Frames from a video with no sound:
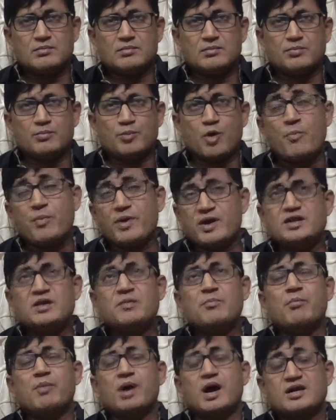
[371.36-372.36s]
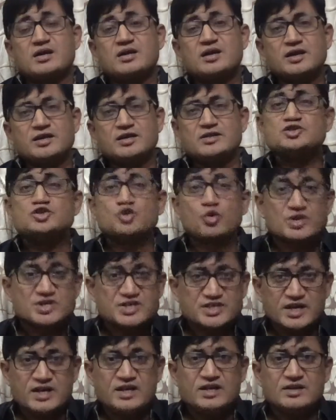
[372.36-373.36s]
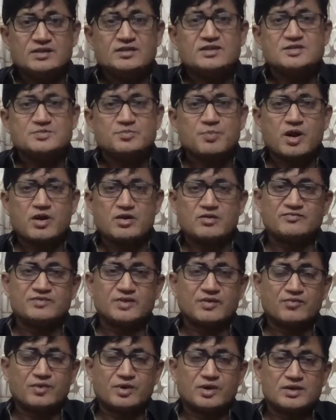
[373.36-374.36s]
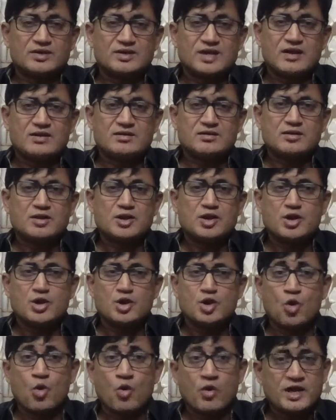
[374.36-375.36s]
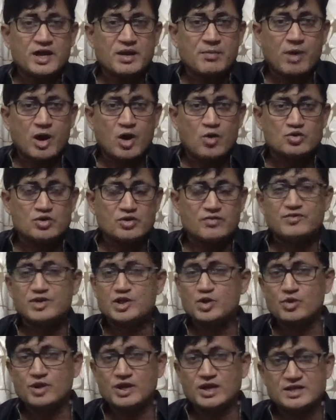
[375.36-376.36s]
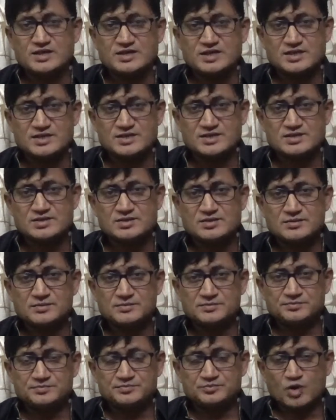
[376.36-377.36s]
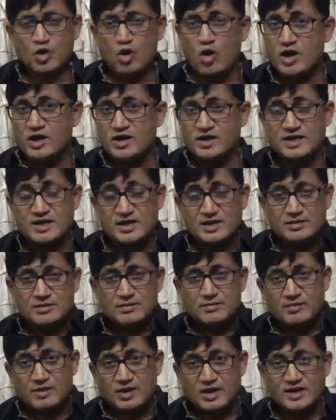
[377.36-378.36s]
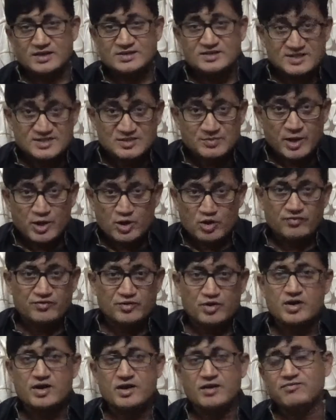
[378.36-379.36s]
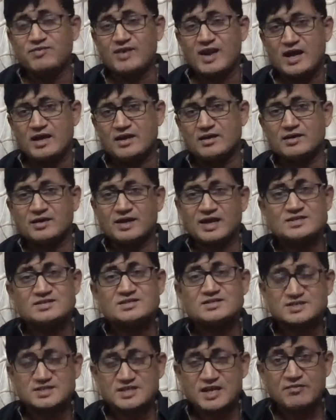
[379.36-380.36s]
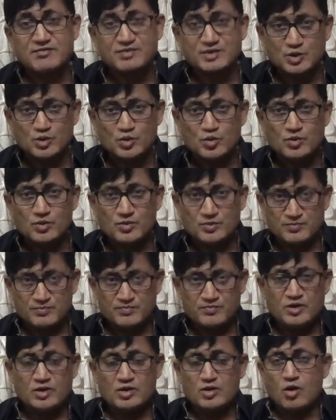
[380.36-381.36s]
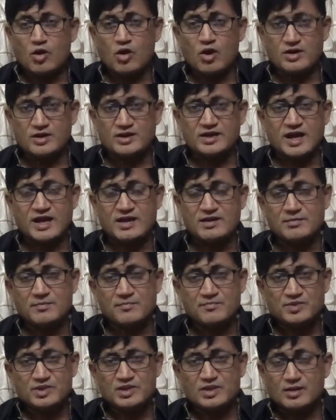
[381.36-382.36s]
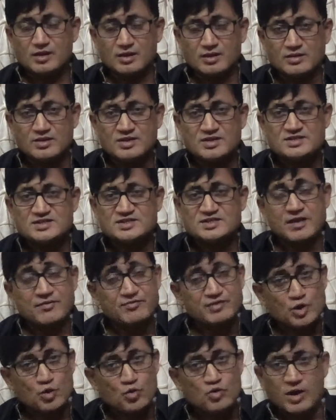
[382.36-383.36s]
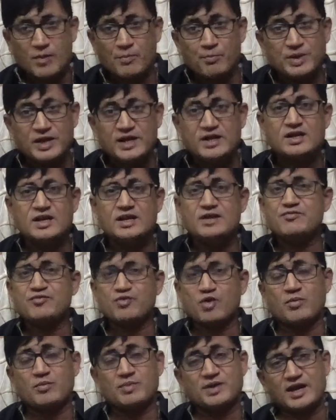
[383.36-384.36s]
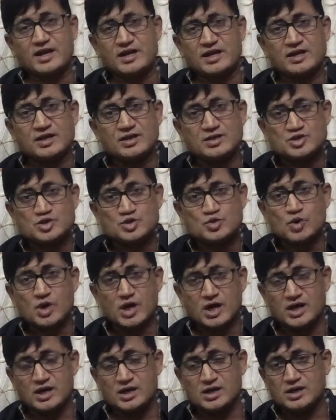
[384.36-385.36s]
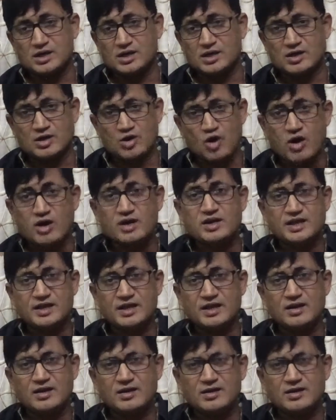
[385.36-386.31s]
Property market is so shady in this part of the world that no amount of due diligence or assessment of your red flag can save you, or can save you completely from getting into a wrong deal.